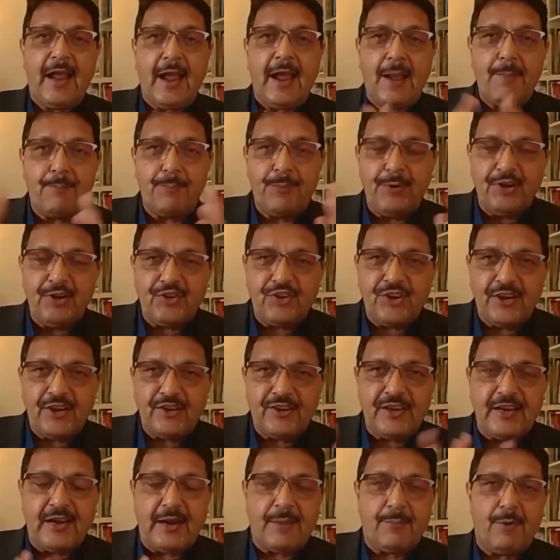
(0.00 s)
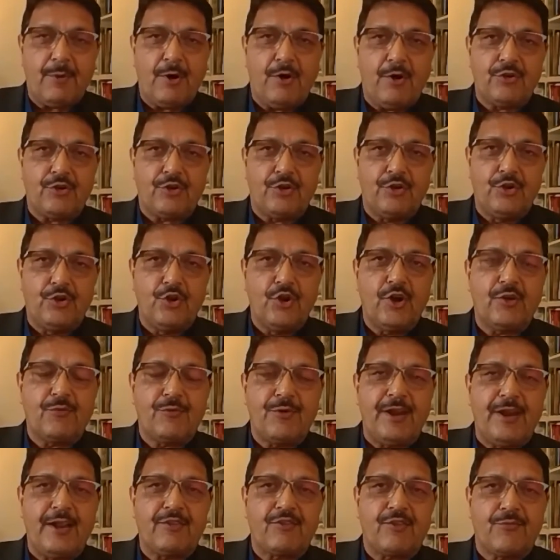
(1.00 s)
appreciating about newer
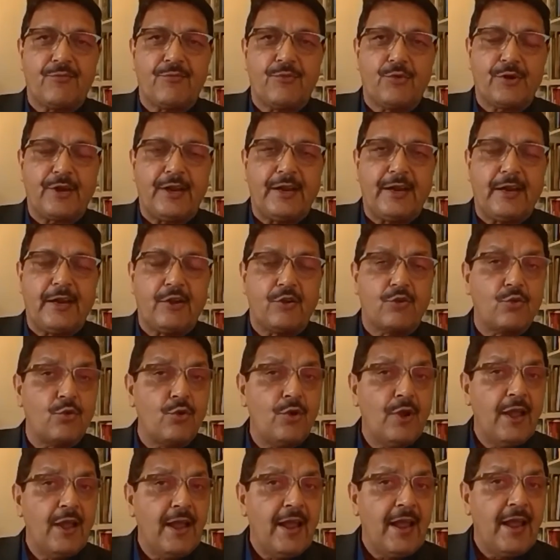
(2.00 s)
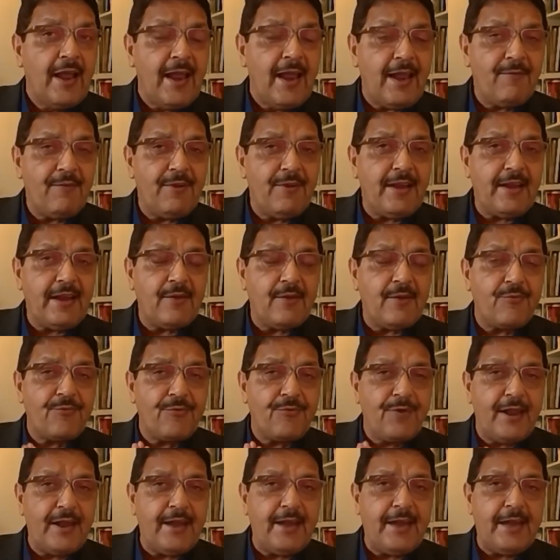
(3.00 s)
ways of looking into, having a
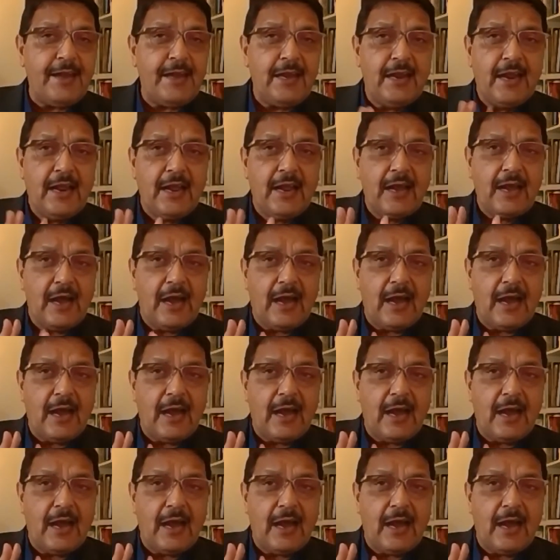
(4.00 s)
very